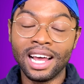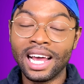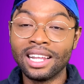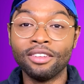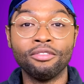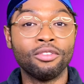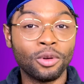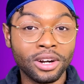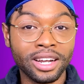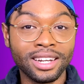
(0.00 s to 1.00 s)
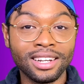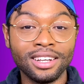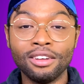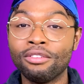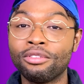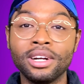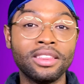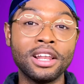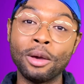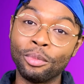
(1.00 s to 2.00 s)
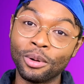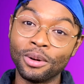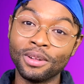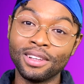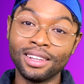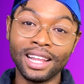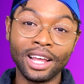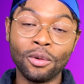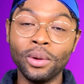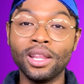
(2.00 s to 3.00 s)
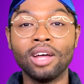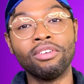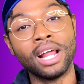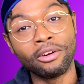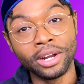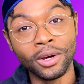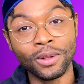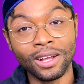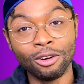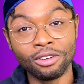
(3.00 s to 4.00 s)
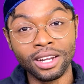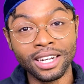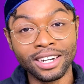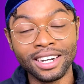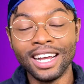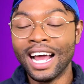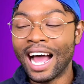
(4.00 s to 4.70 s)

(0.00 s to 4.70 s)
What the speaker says: I live for it. Free the nipple. Like, we love an areola over here.